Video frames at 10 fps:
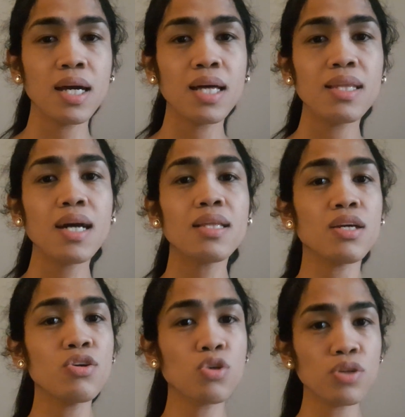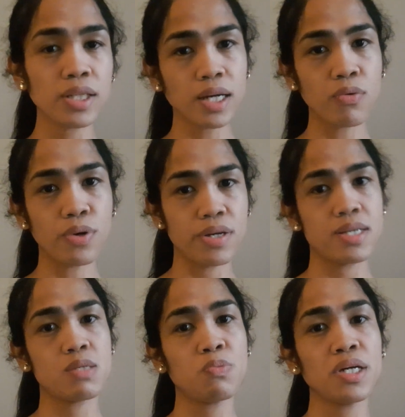that you don't need a work
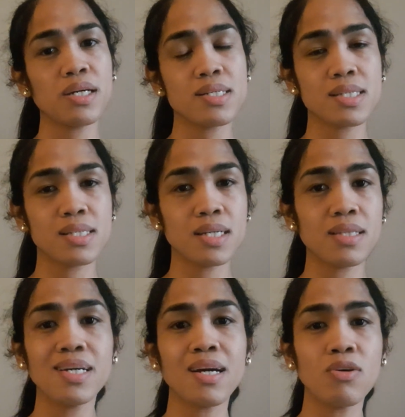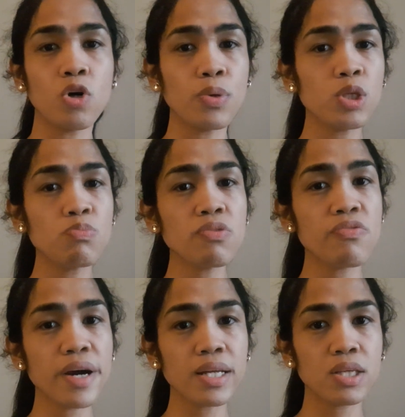experience, that they are going to
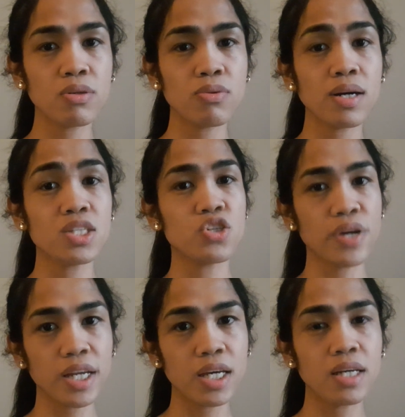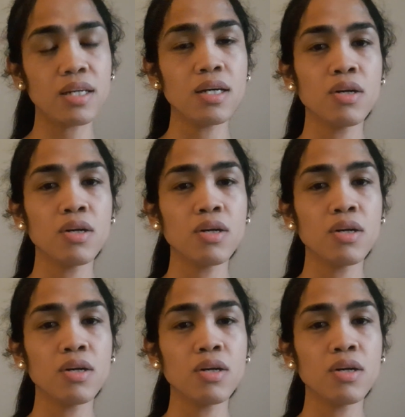provide you a training